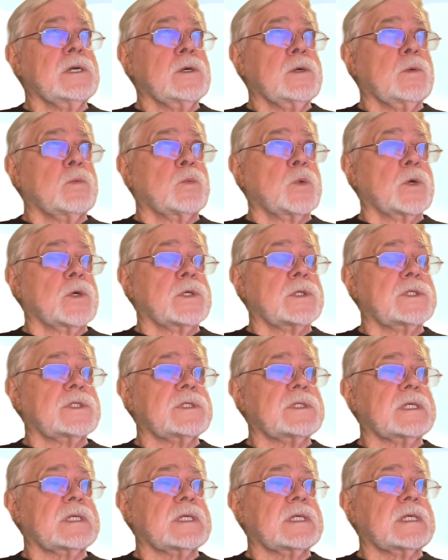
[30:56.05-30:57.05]

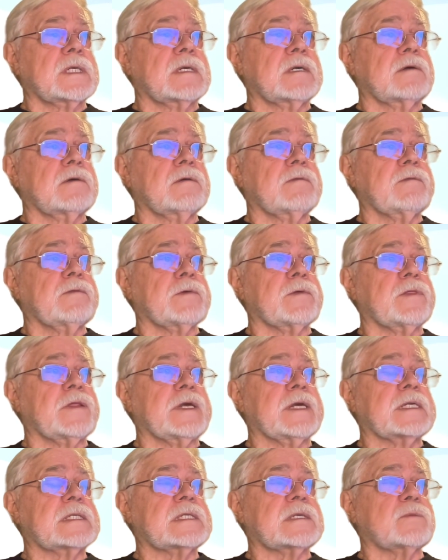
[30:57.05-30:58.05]
words for
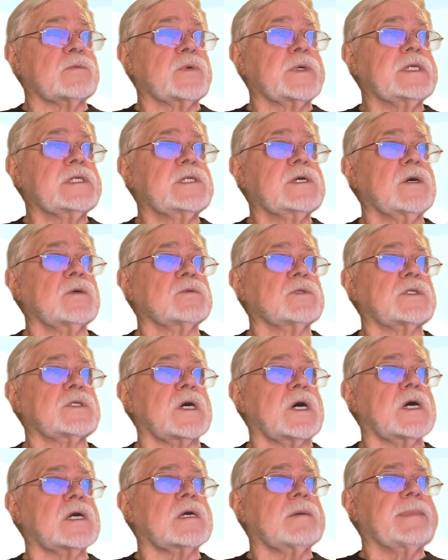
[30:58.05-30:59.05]
things that we don't
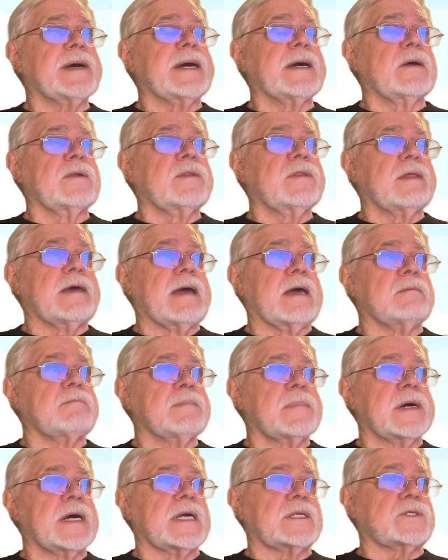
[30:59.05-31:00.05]
talk about that
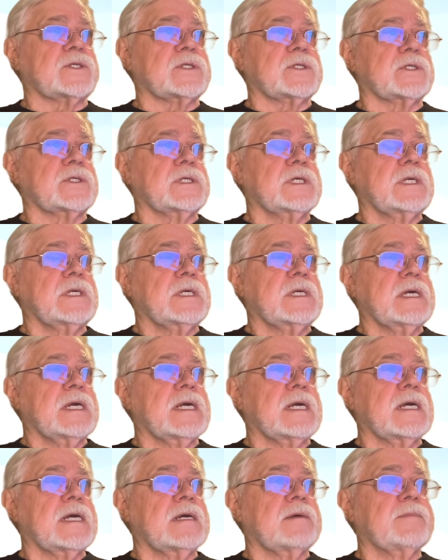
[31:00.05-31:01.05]
much,
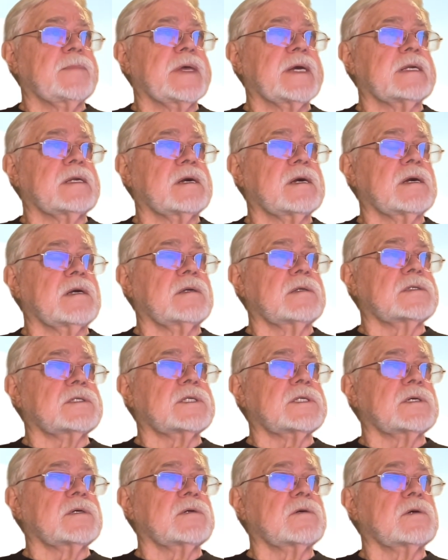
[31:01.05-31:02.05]
that aren't
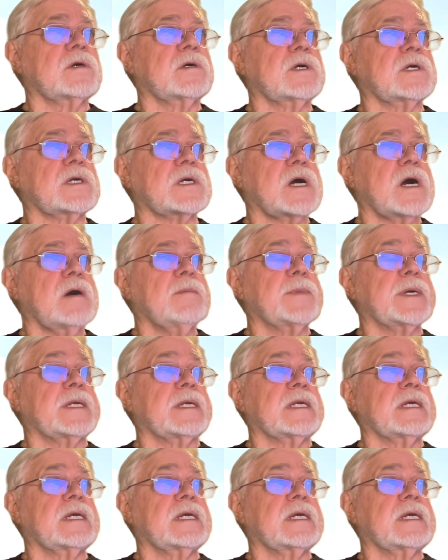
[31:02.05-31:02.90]
so common,